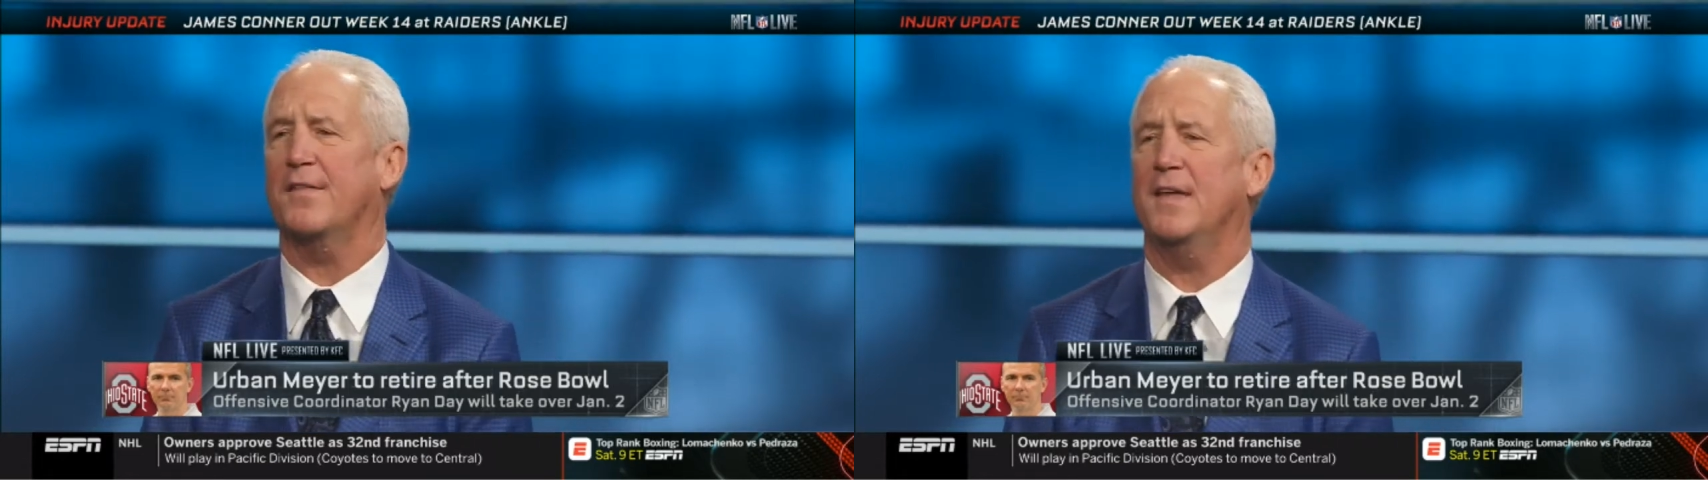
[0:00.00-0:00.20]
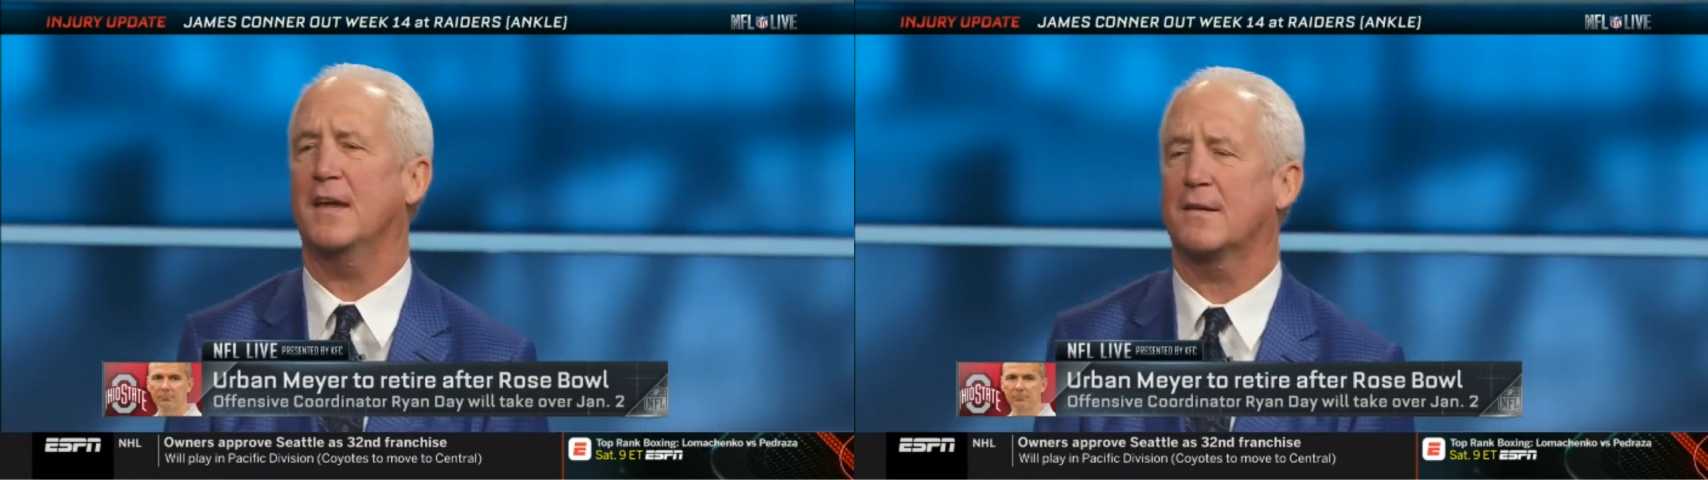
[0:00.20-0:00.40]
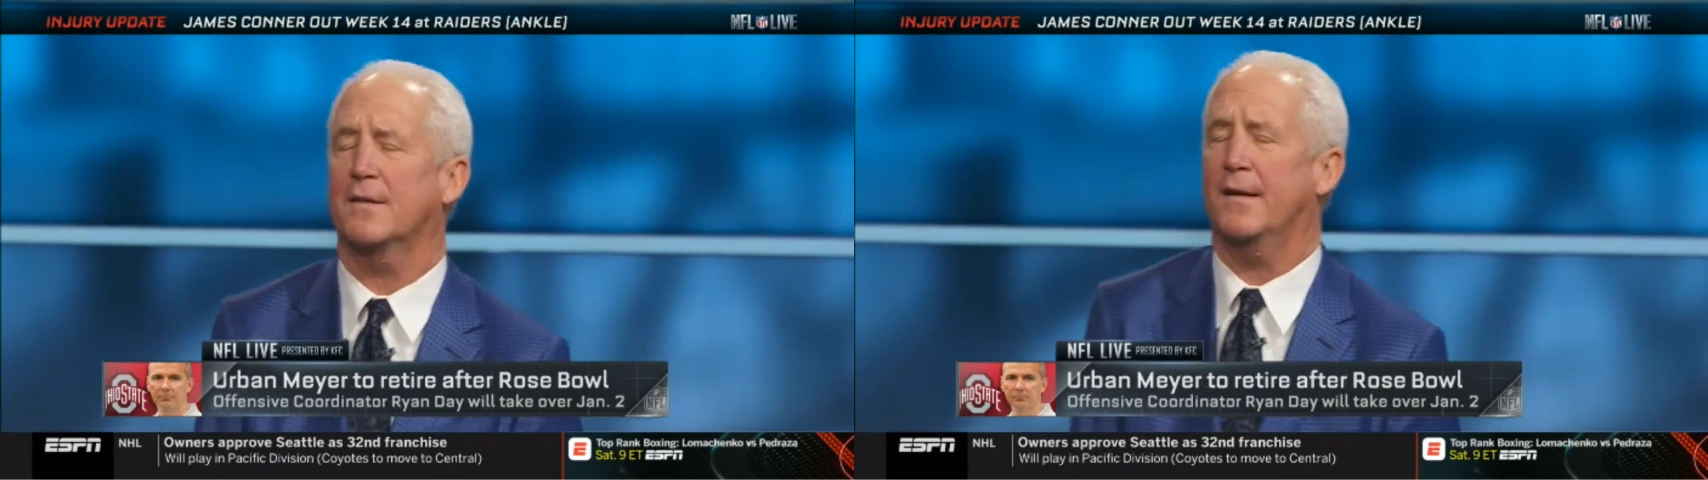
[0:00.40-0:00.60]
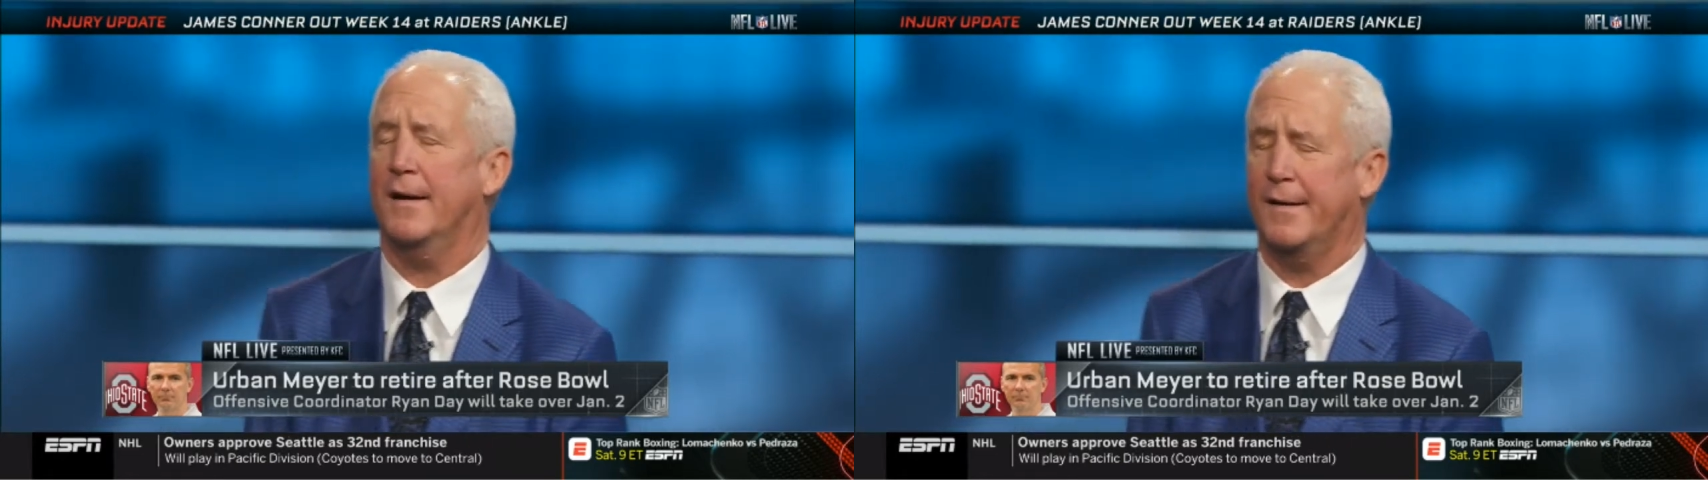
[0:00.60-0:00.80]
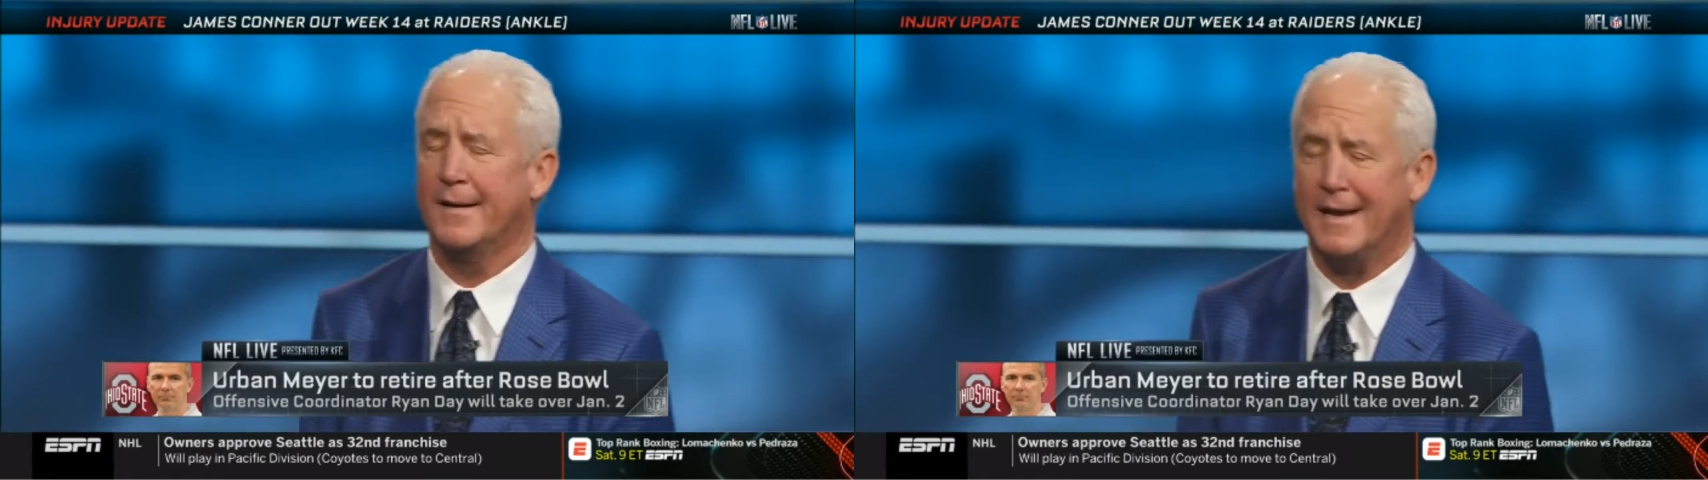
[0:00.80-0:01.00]
I think
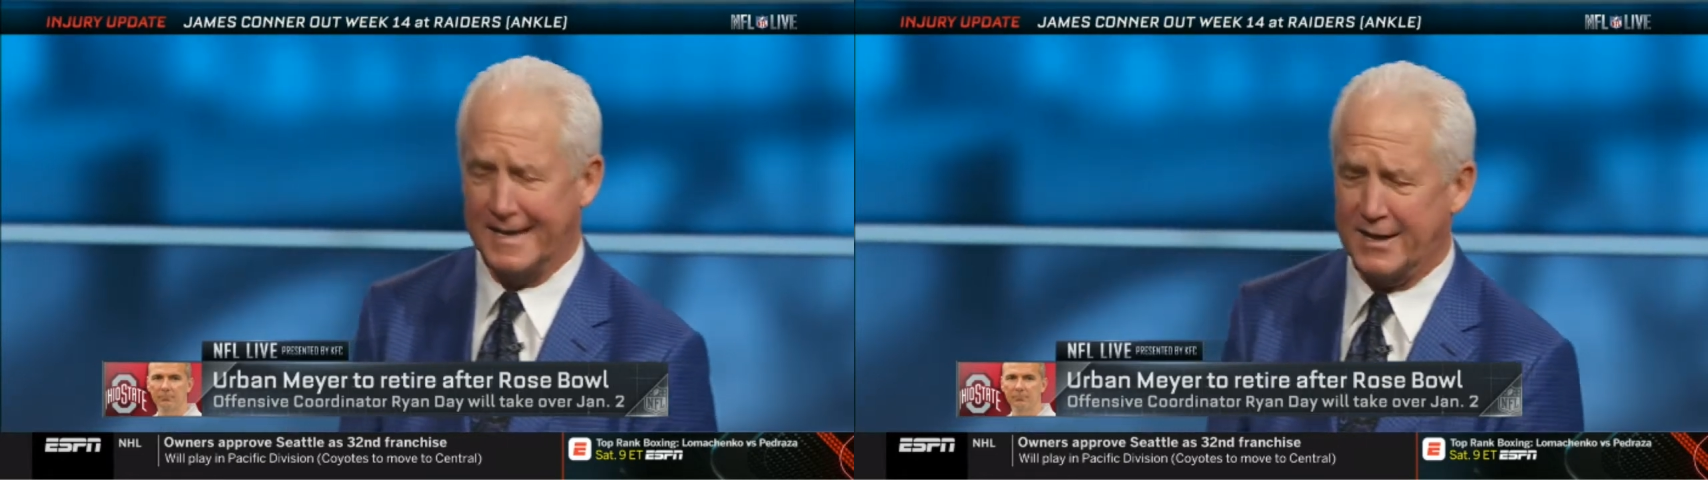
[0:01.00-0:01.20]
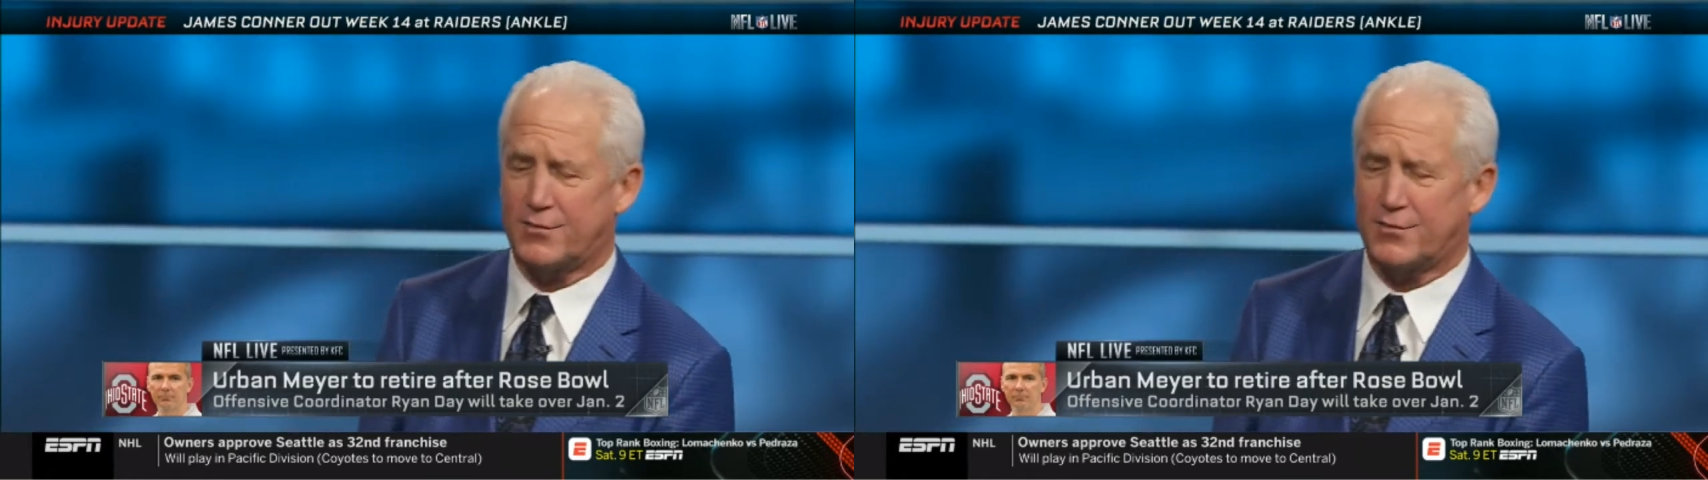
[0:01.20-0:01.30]
uh, he